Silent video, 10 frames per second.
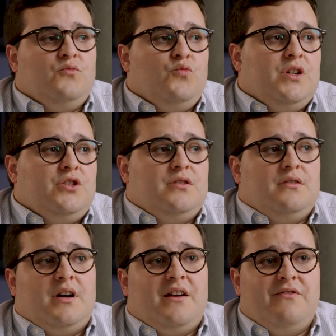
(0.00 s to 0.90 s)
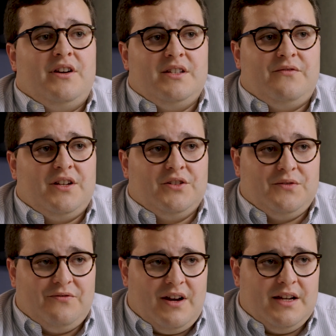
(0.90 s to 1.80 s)
which are very difficult
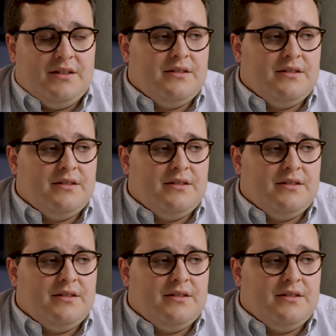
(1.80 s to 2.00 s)
to find.